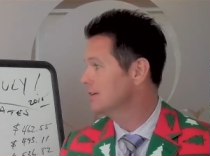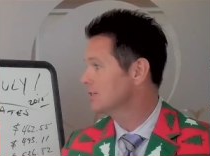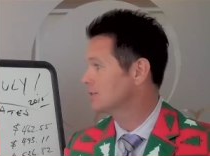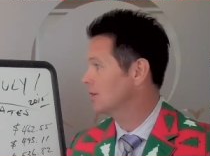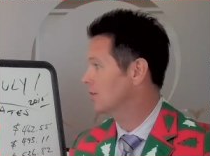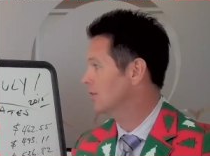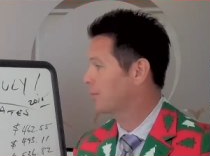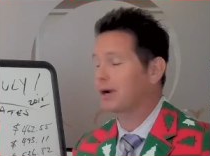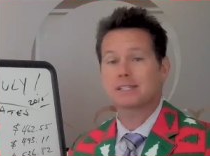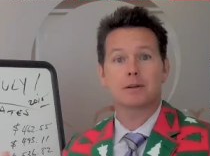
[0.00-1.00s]
So the
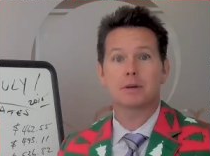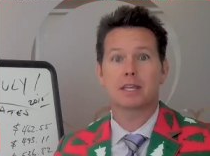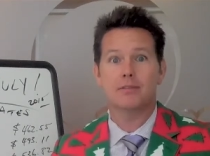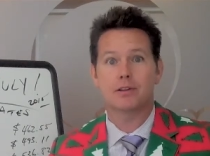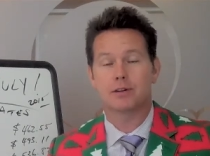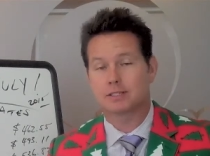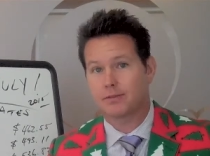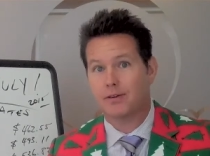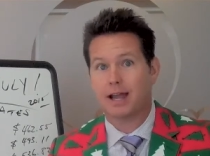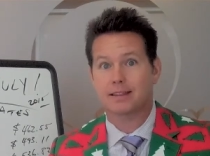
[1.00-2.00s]
present I'm going to give you is
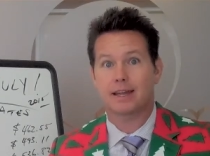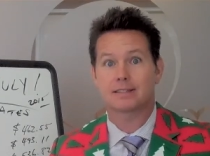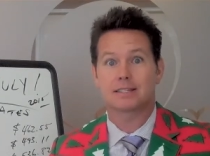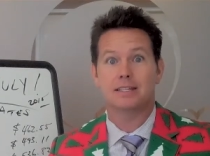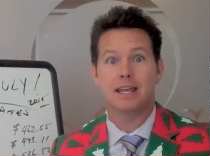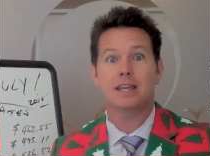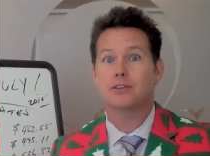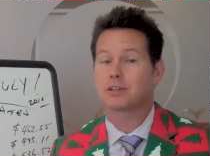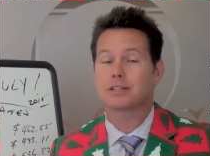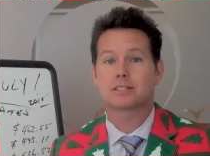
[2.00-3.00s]
the fact that
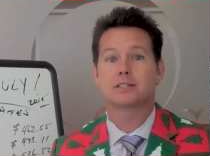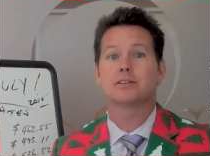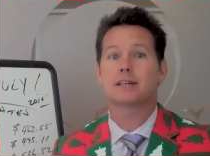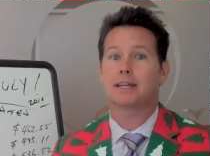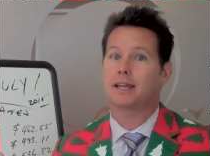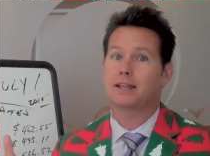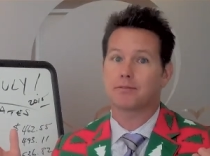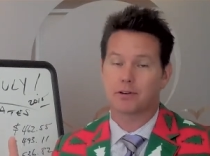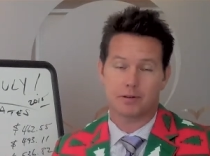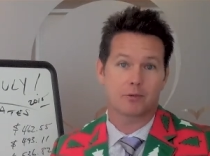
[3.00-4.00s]
today you can still get
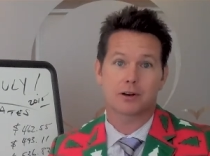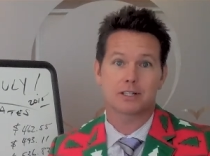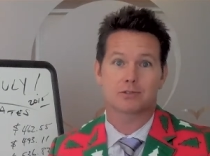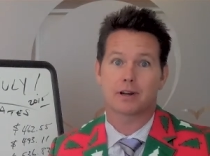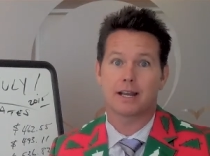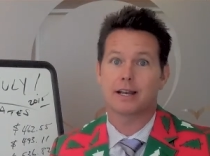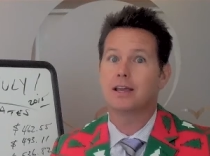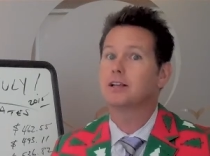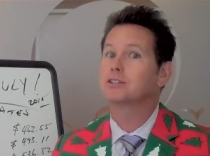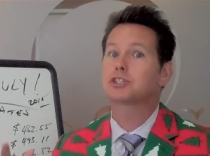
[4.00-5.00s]
a mortgage rate
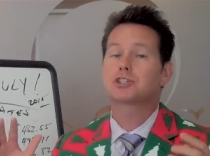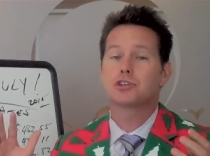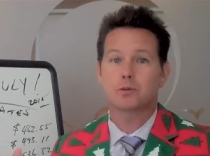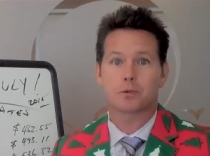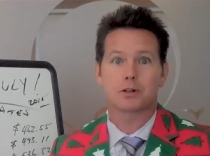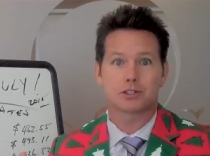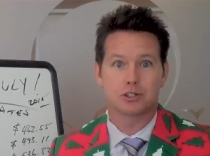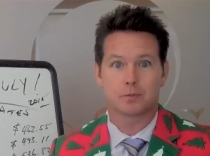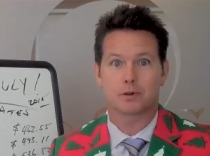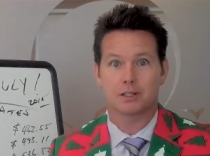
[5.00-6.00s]
super,
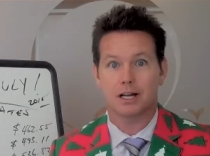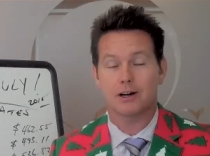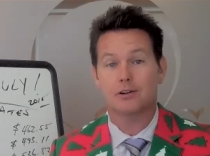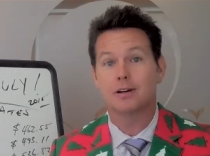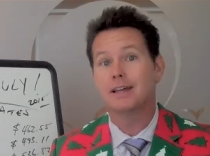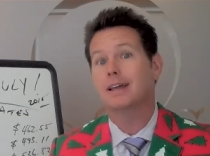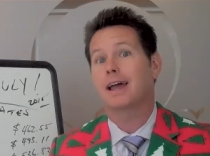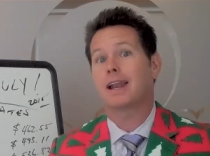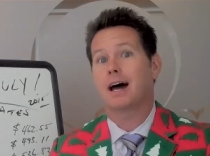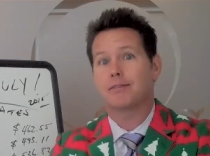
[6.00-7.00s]
super low,
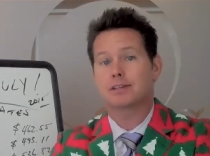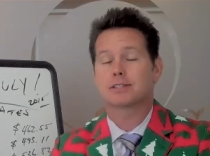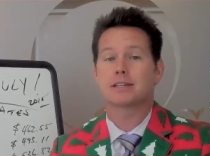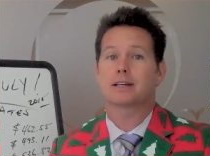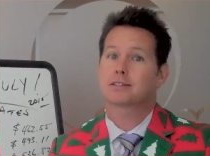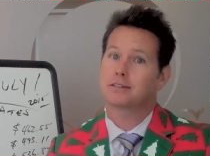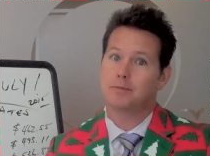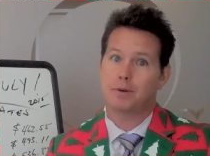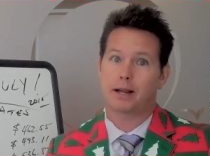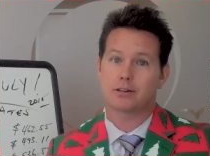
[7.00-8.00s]
and obviously that's going
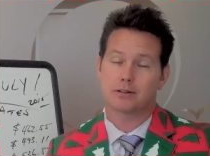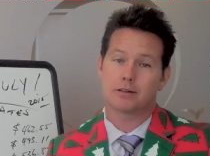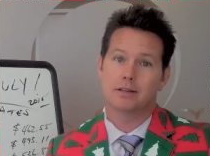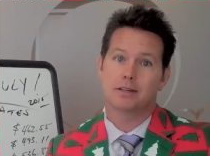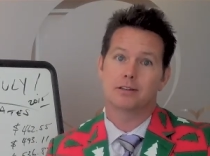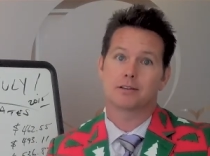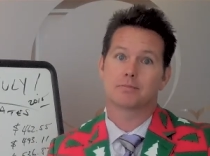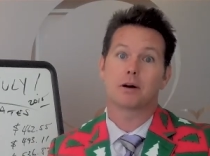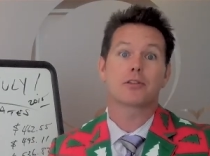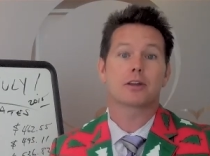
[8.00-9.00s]
to impact your, your
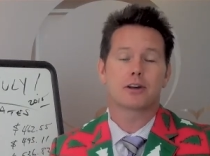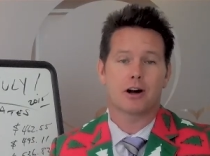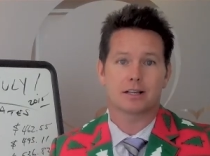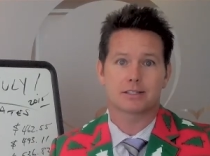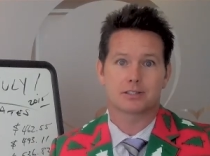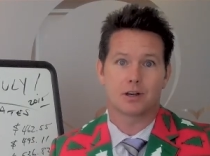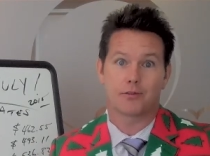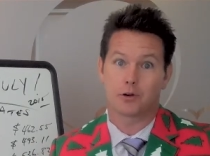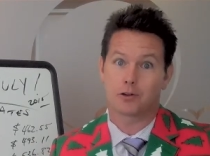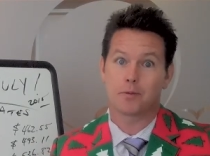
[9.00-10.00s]
monthly cost and so
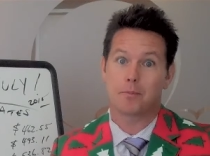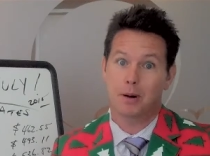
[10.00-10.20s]
forth.